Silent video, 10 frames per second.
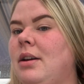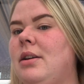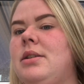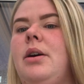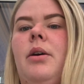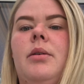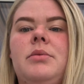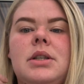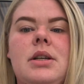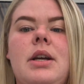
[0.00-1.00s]
So I'm
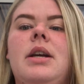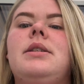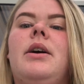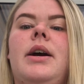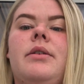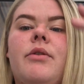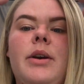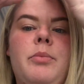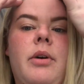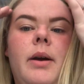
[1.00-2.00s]
just going to get started. I've already
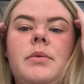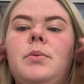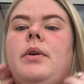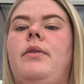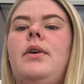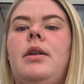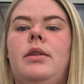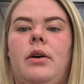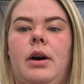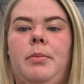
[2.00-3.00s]
prepped with
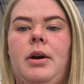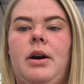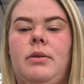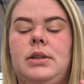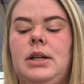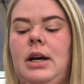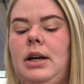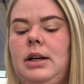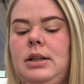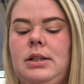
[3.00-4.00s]
the eyebrows
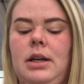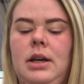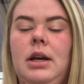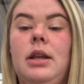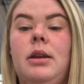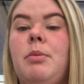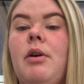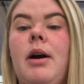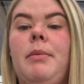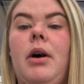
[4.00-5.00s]
and the
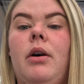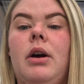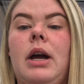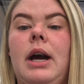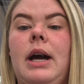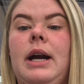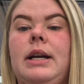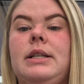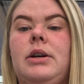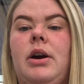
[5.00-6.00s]
primer
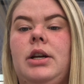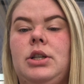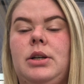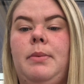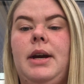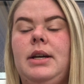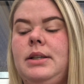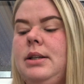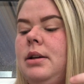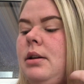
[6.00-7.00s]
and eyeshadow base.